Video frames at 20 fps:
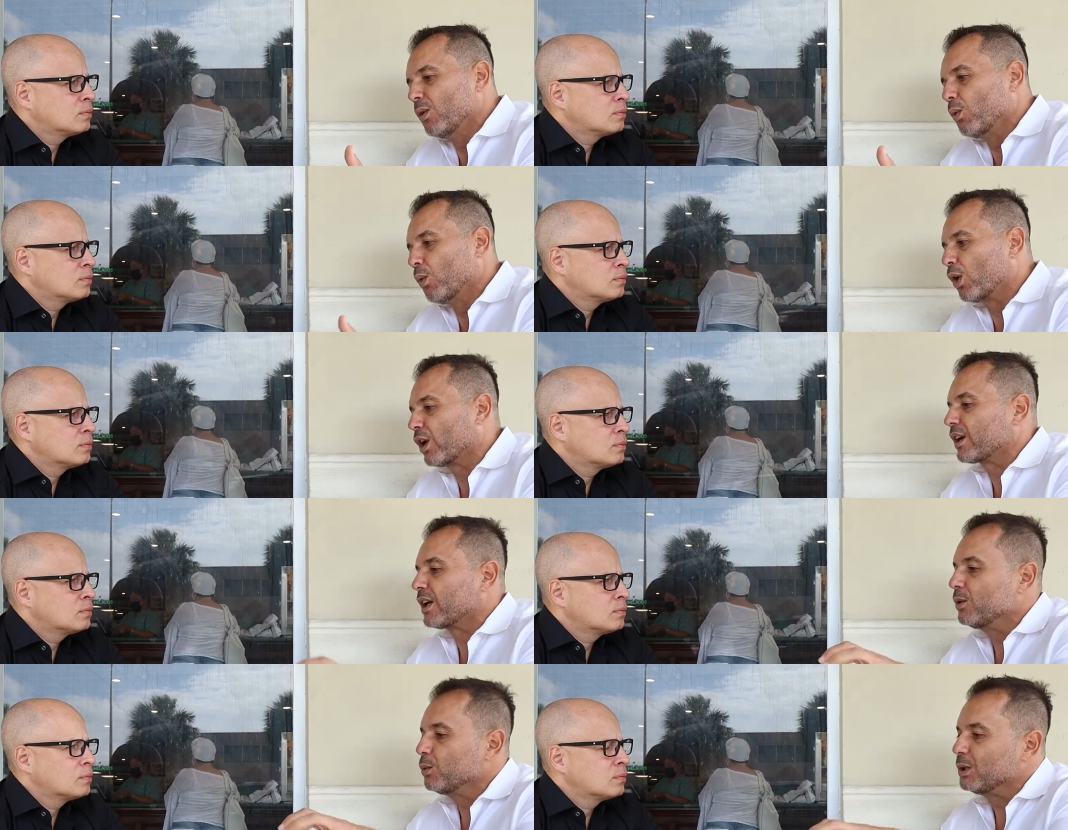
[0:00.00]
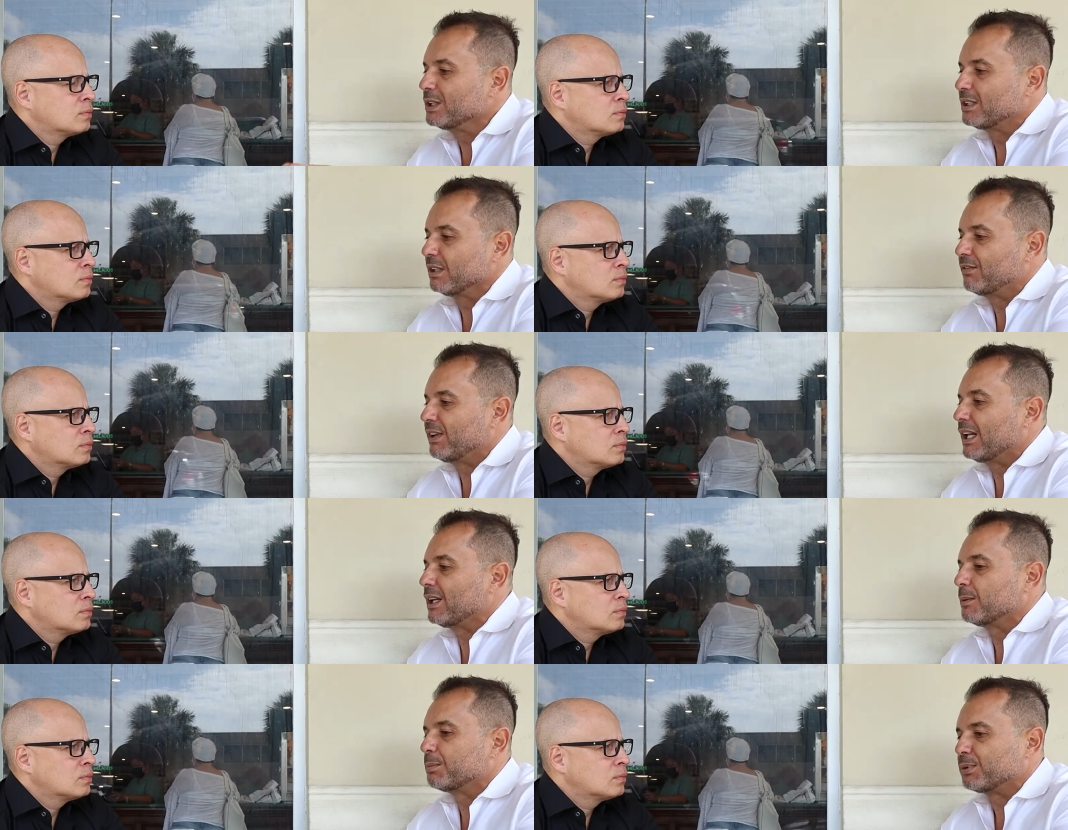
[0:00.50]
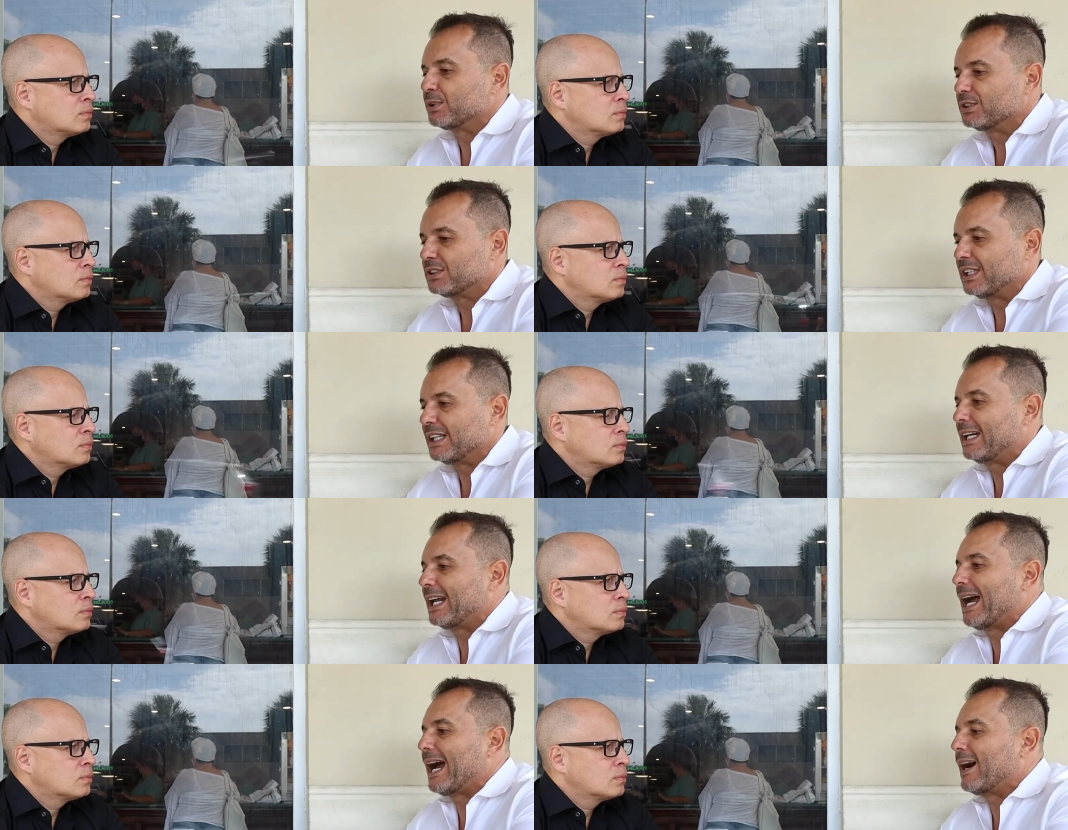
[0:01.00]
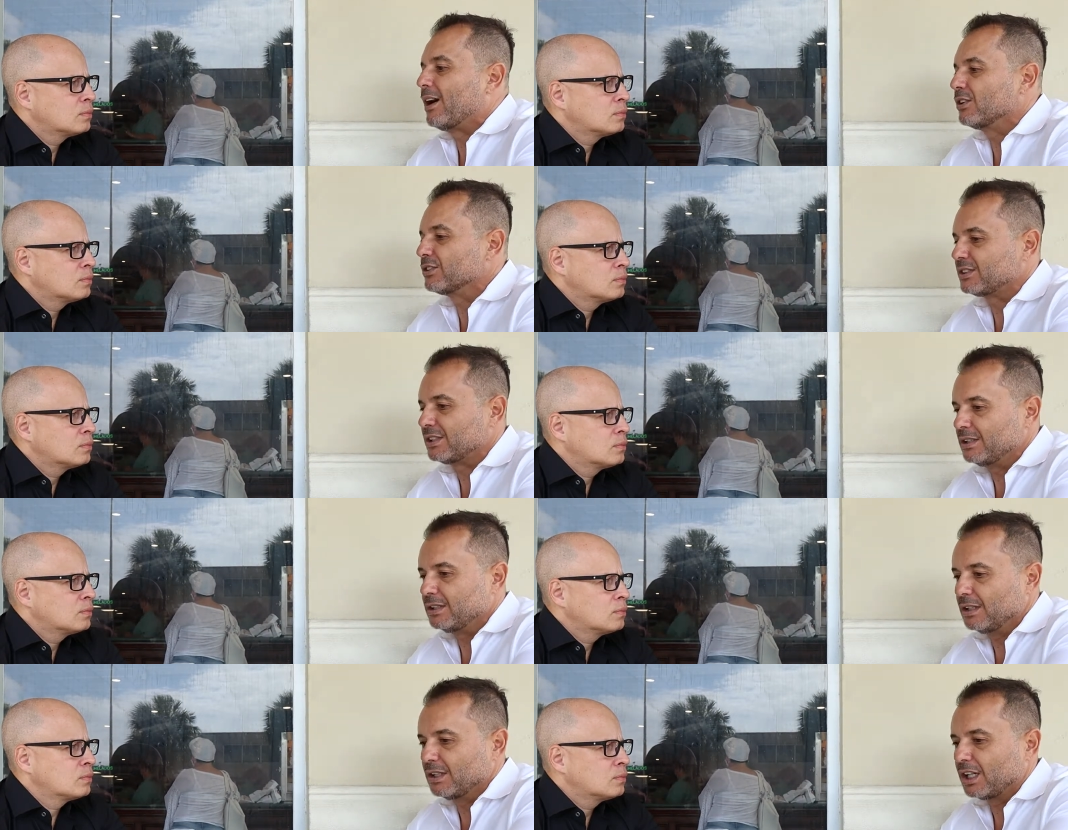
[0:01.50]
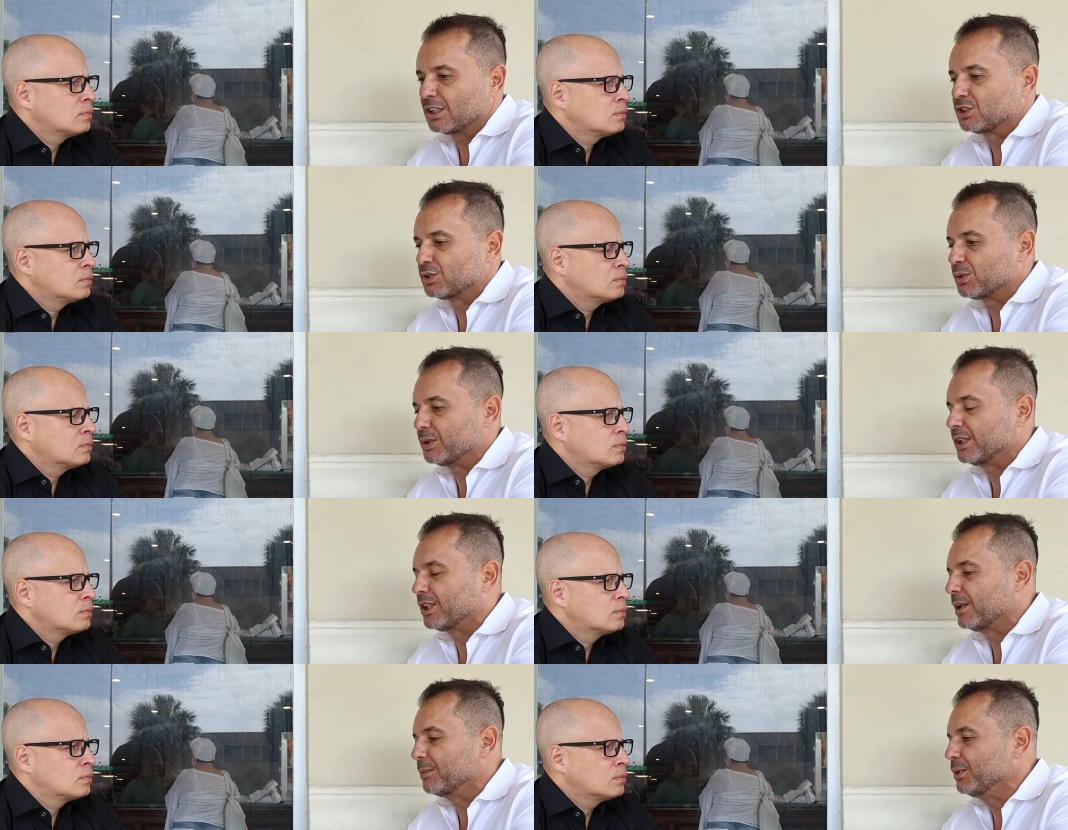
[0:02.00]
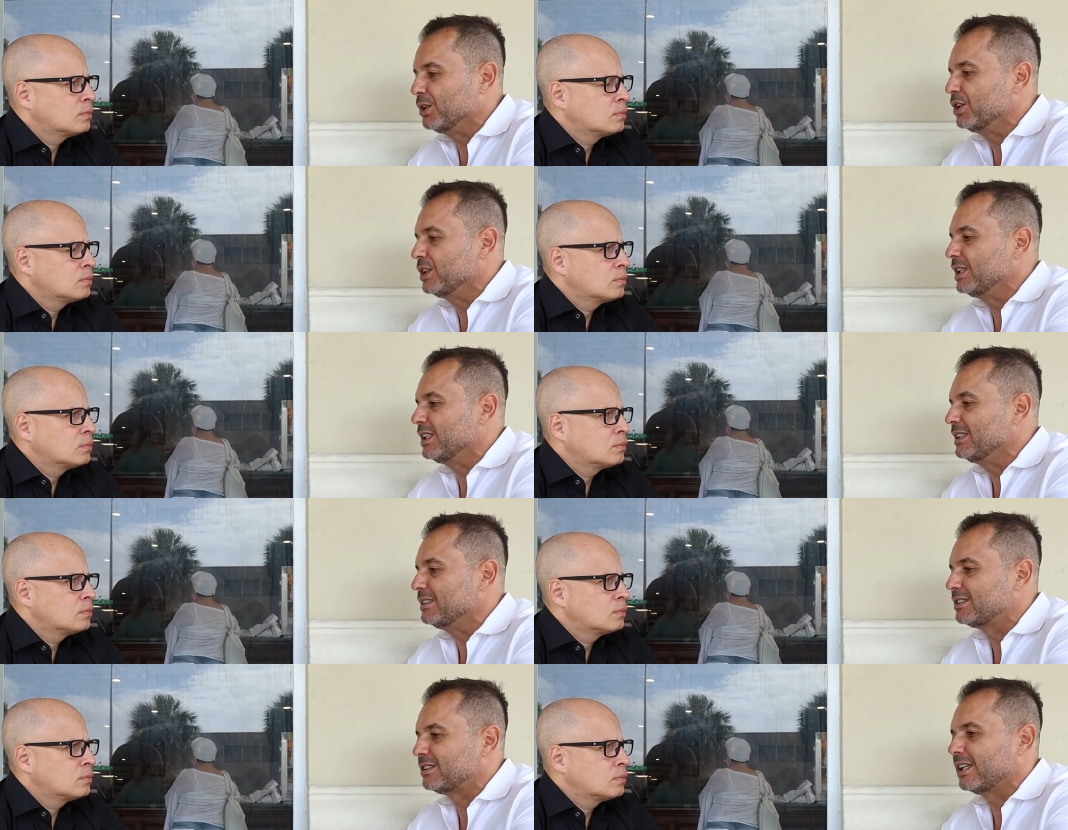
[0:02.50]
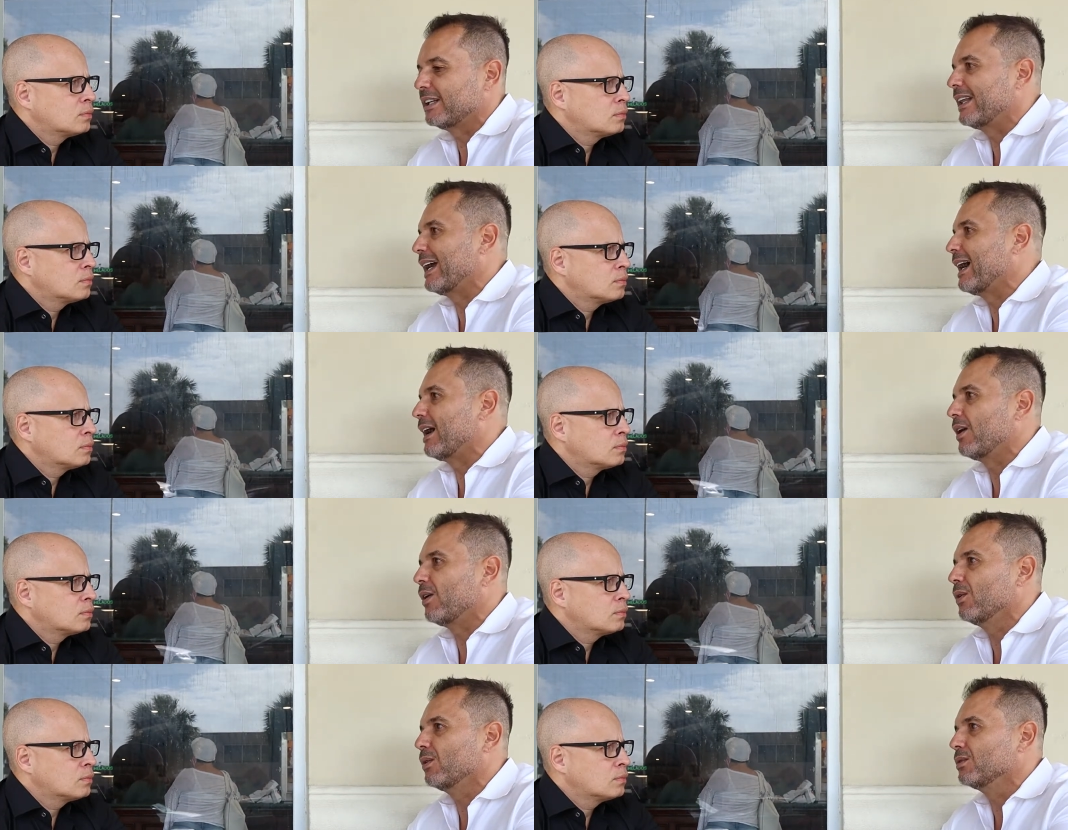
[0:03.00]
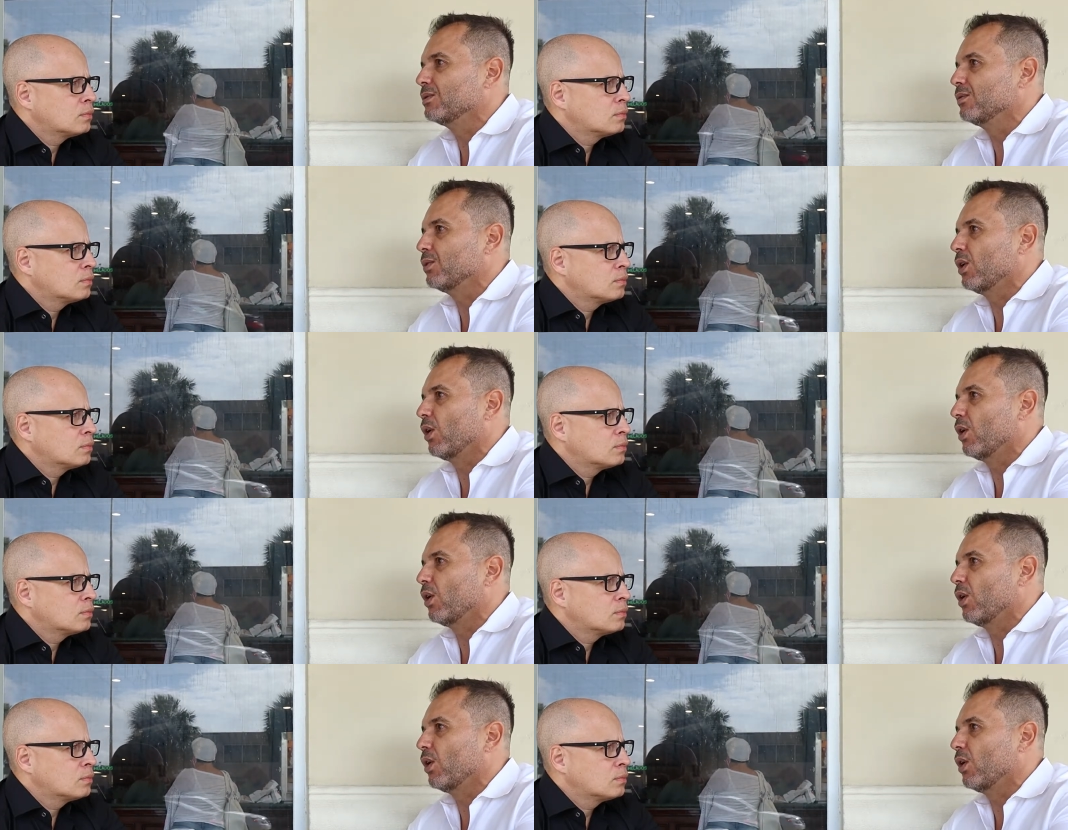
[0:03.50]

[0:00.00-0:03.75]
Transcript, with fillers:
Speaker 1: working with developers in house in luxury communities to now